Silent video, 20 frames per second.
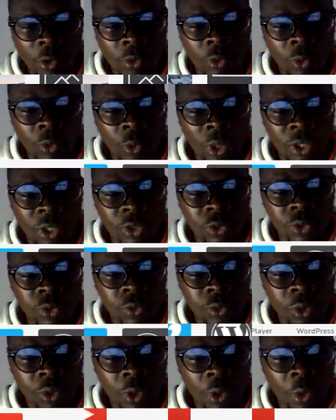want to
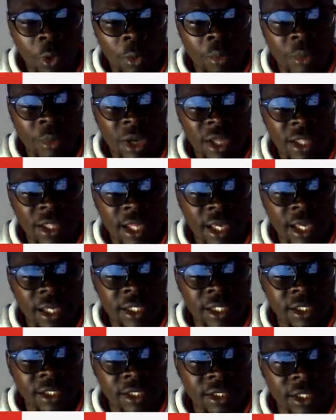make the
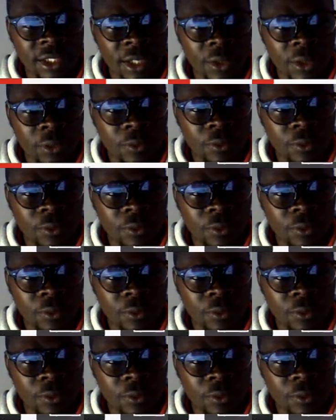editing. Now